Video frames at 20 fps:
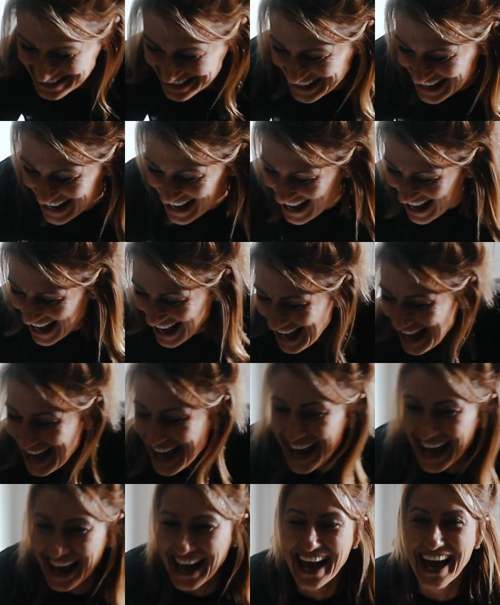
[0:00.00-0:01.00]
Mom, but in
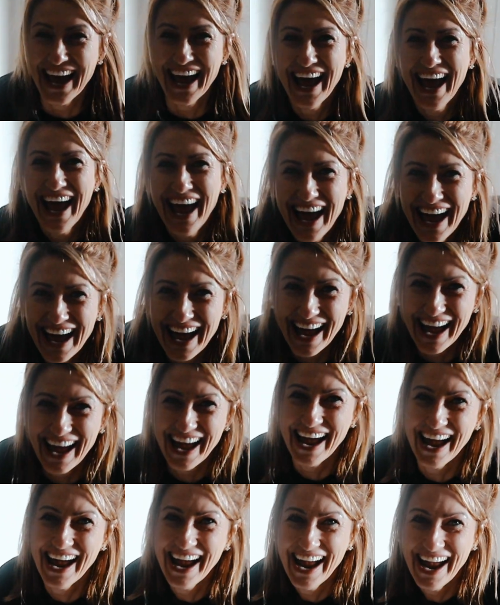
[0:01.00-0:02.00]
yoga they tell us we've
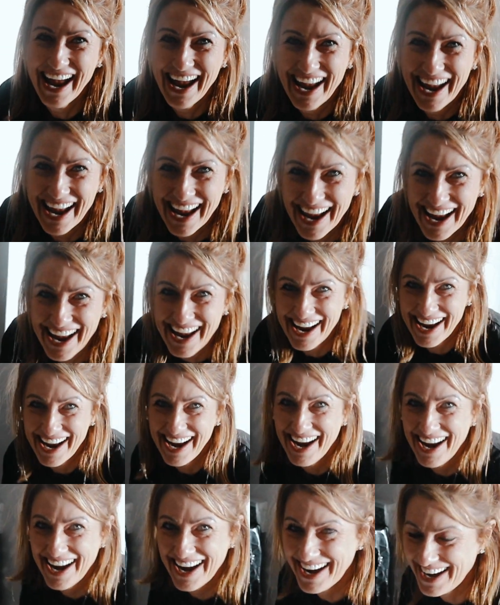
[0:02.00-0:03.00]
got to put our shoulders
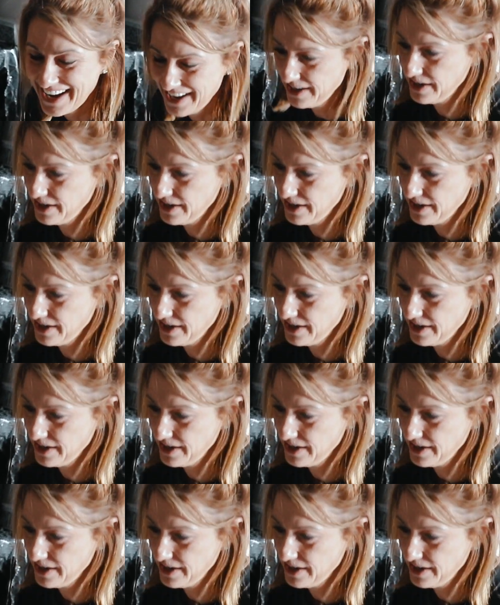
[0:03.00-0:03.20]
back.